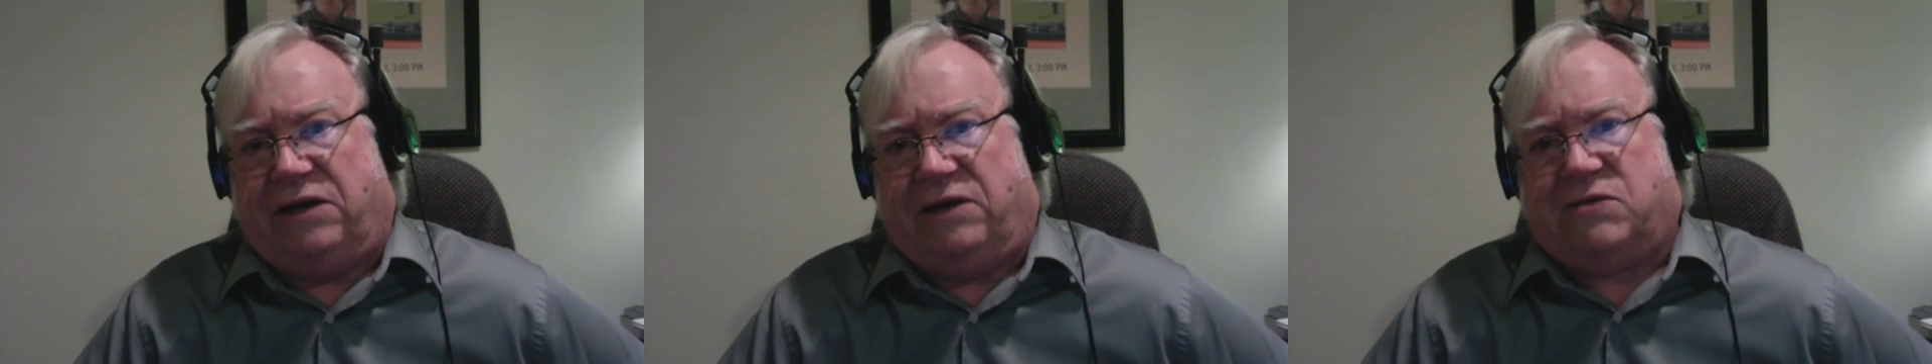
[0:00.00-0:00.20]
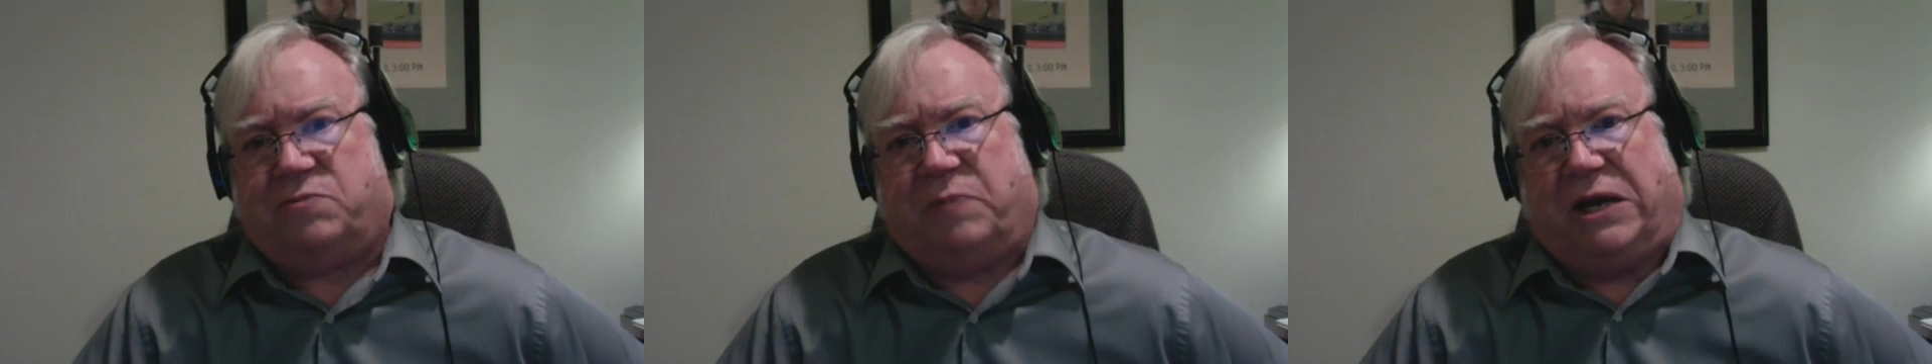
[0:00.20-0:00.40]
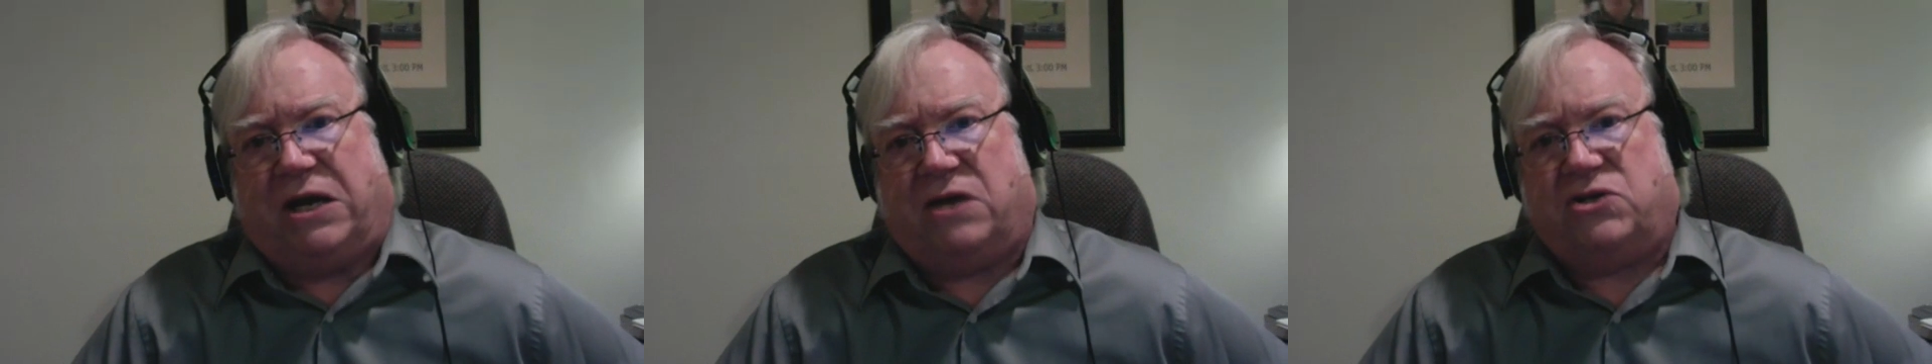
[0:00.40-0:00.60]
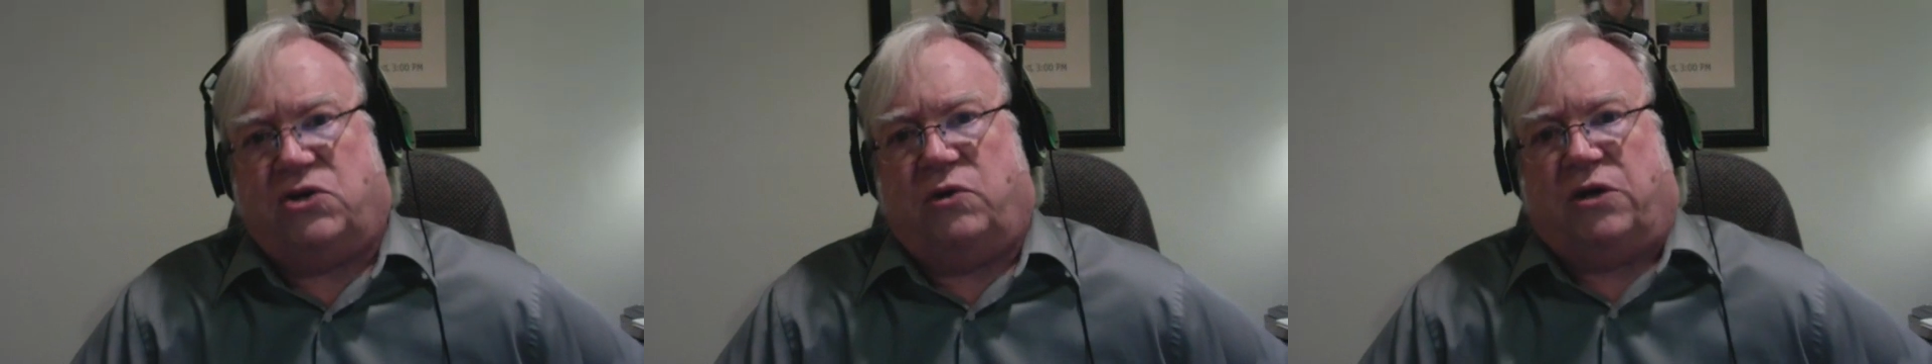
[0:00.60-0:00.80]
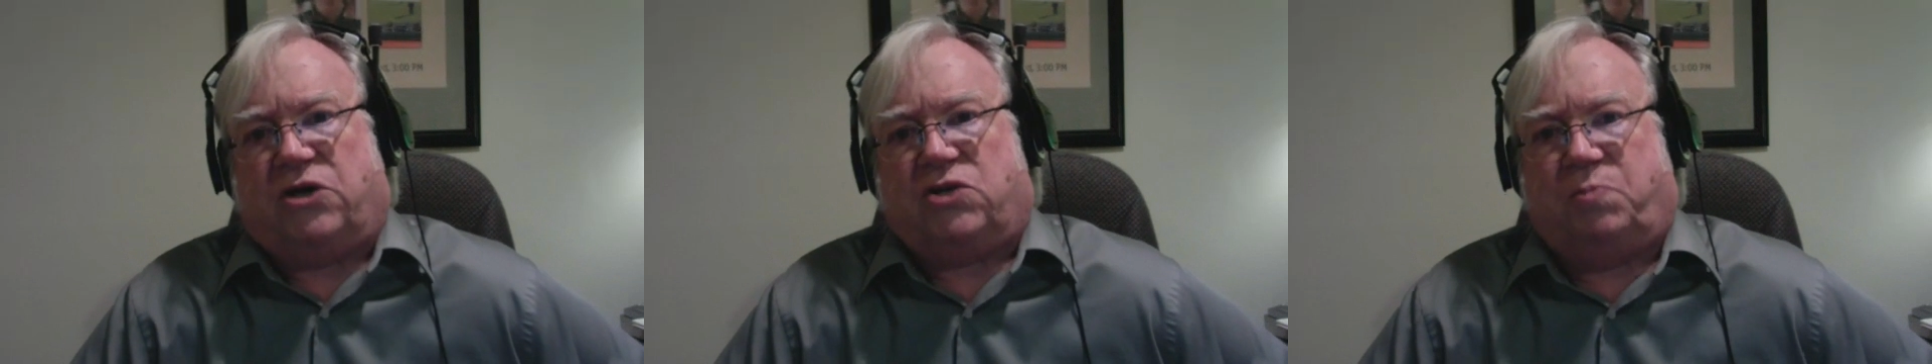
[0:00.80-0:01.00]
is because
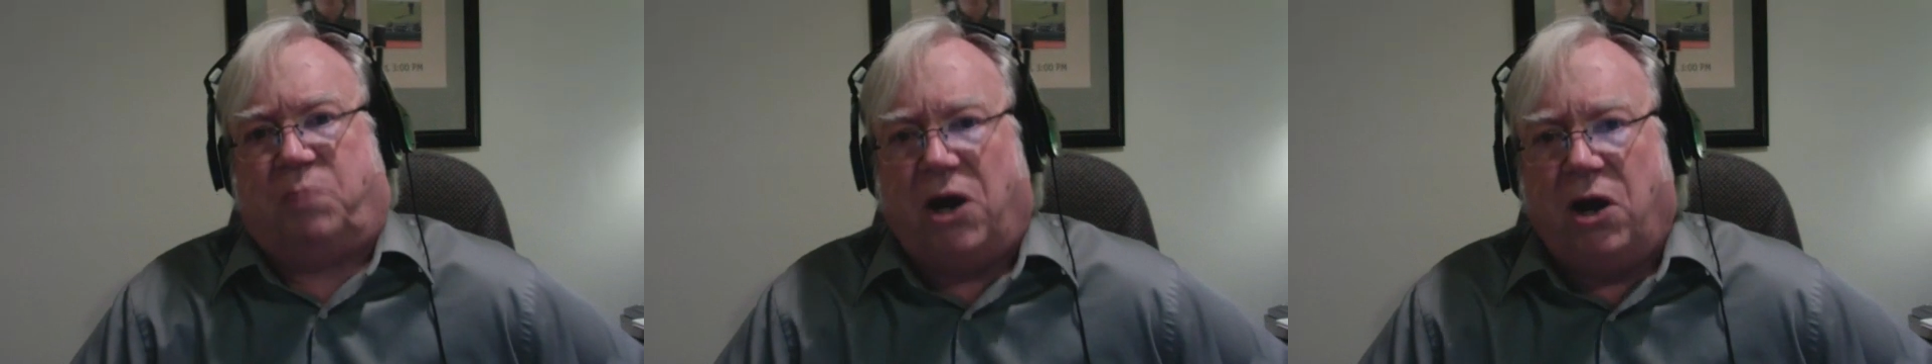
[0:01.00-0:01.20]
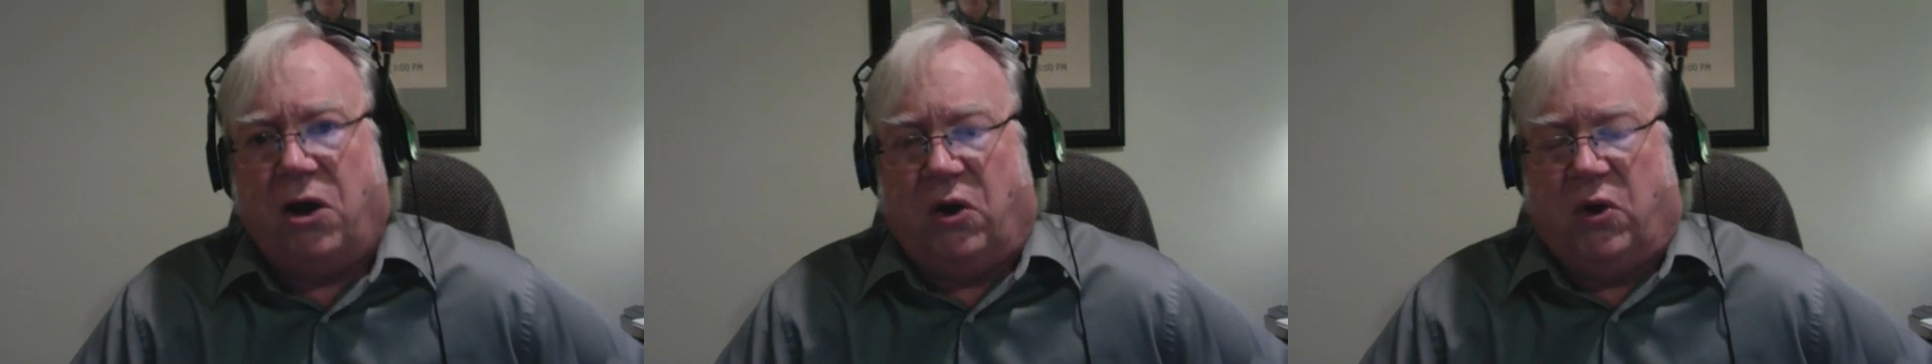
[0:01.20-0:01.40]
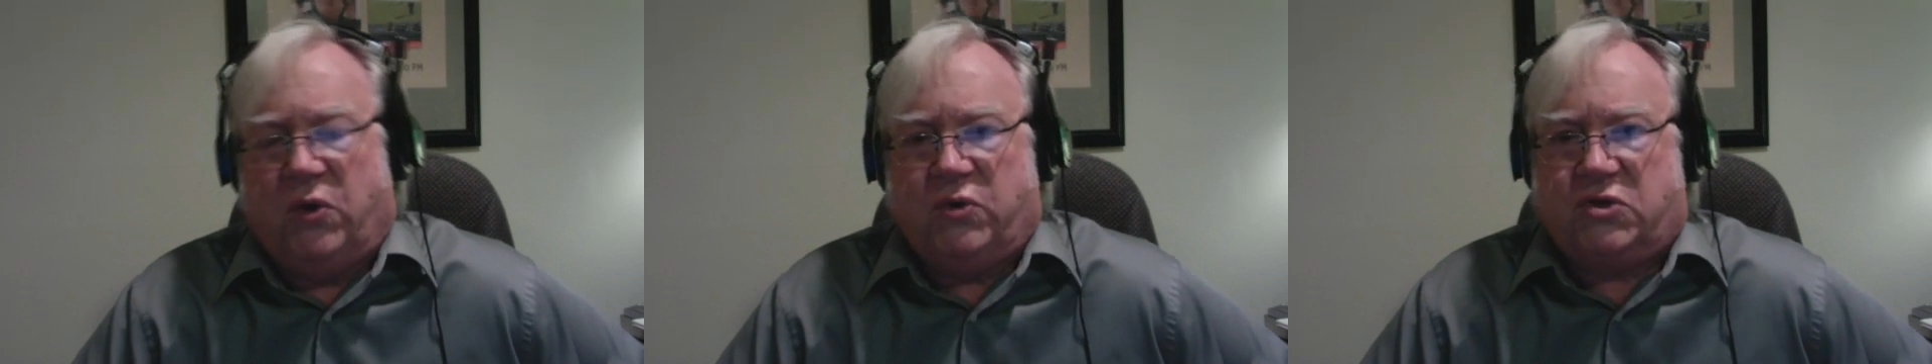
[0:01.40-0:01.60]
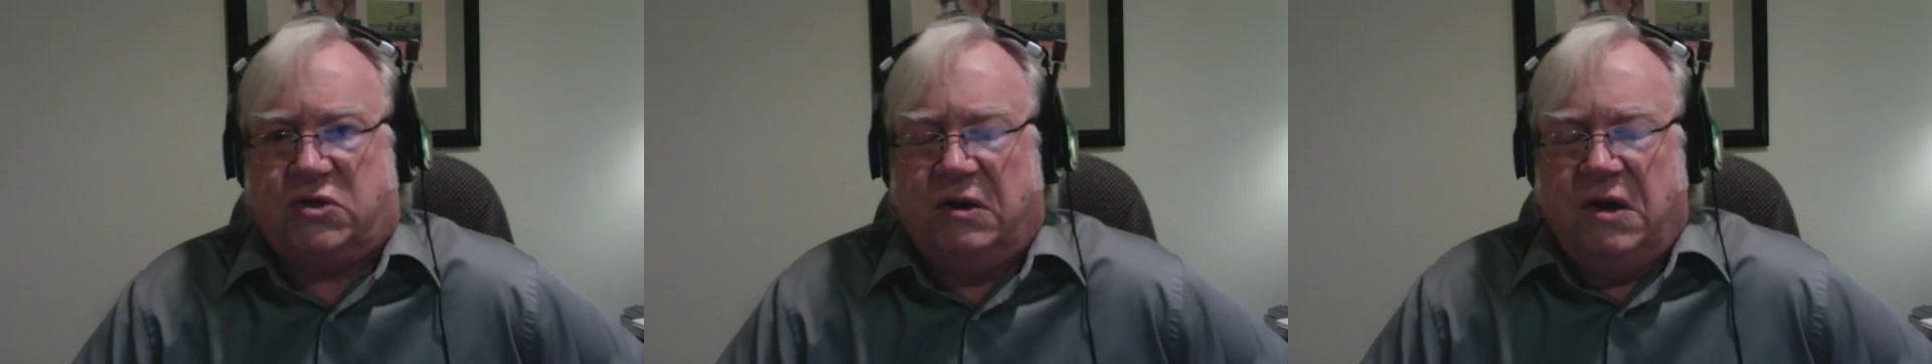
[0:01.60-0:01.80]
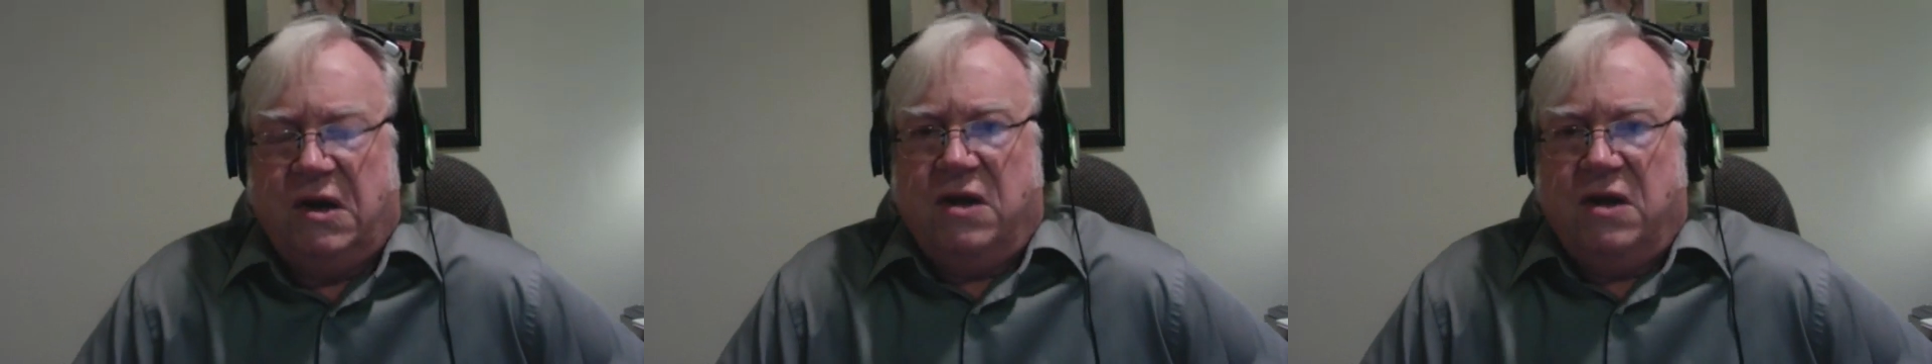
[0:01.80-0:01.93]
you expose,